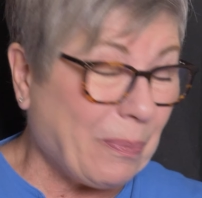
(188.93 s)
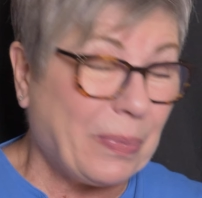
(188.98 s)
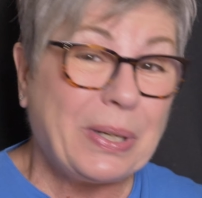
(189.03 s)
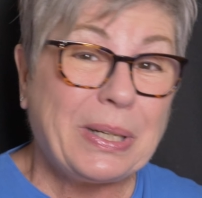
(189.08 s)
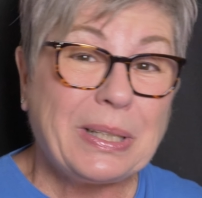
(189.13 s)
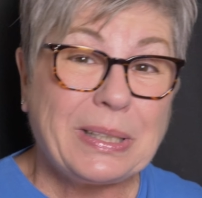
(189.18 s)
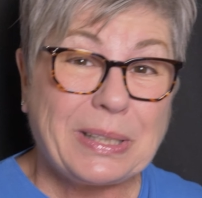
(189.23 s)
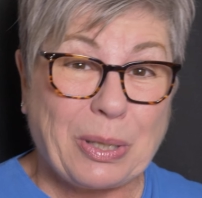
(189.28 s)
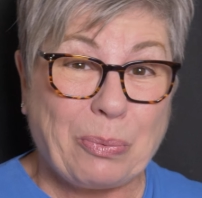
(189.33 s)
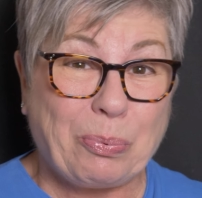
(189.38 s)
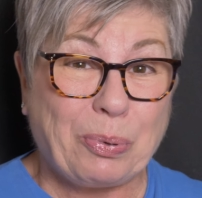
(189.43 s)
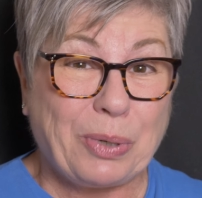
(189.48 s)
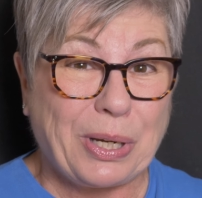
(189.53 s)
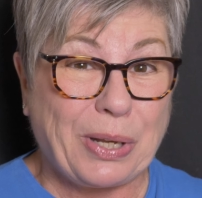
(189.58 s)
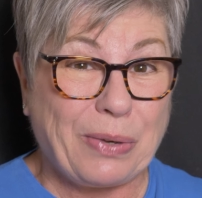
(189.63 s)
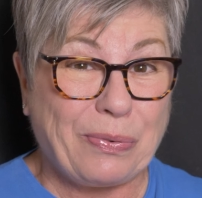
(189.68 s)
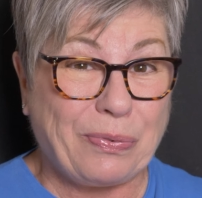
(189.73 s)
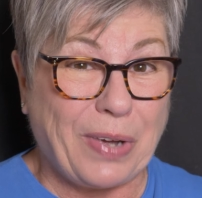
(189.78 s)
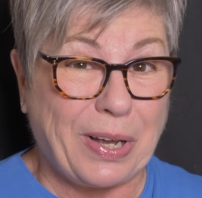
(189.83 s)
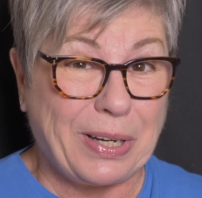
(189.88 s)
But it's a
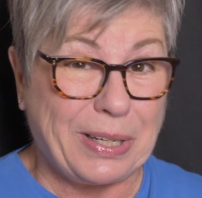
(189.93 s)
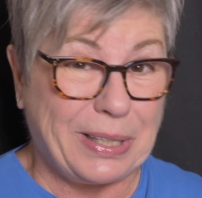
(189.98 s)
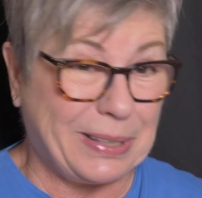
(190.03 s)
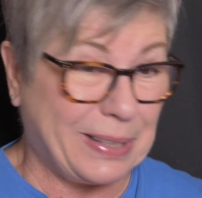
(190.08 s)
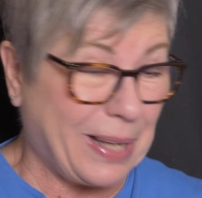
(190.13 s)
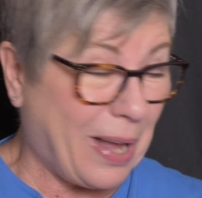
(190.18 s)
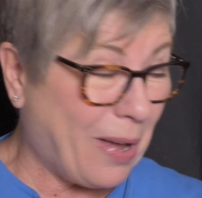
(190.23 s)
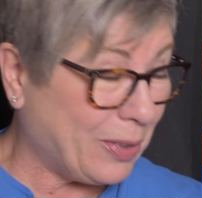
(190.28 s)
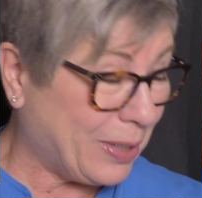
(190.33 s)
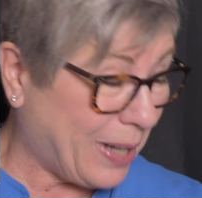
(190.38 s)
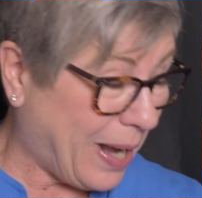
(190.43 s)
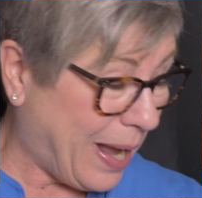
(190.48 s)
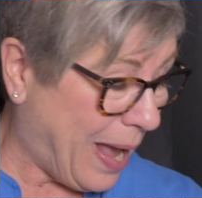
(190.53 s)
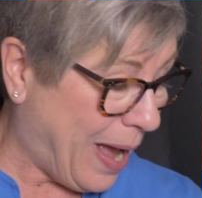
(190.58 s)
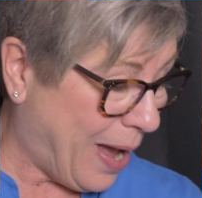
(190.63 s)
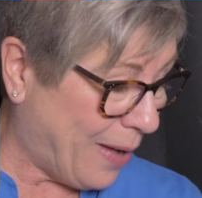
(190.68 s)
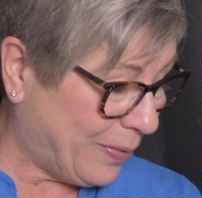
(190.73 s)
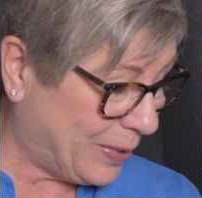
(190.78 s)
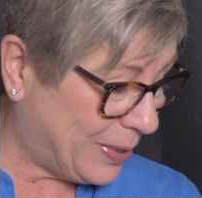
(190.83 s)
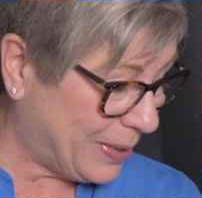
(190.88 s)
pretty funny sound, I
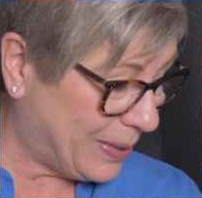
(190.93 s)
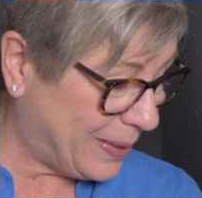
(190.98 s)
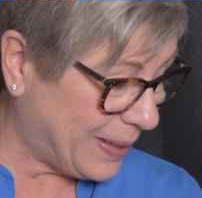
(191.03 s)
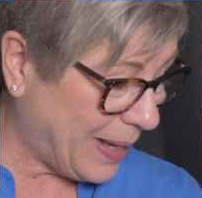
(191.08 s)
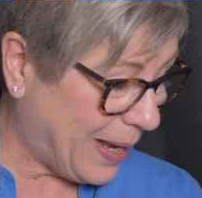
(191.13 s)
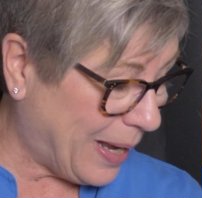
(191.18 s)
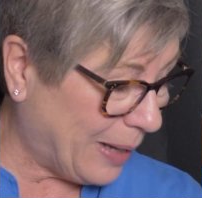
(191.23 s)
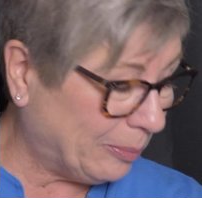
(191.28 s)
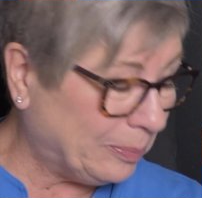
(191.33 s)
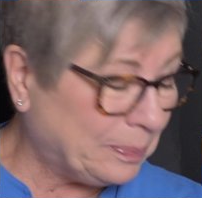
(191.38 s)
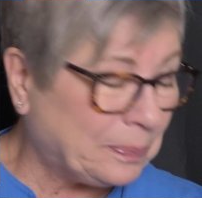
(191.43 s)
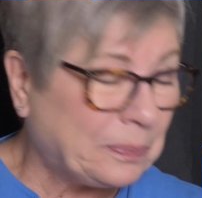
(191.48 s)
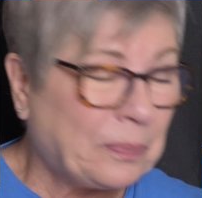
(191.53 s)
have to say.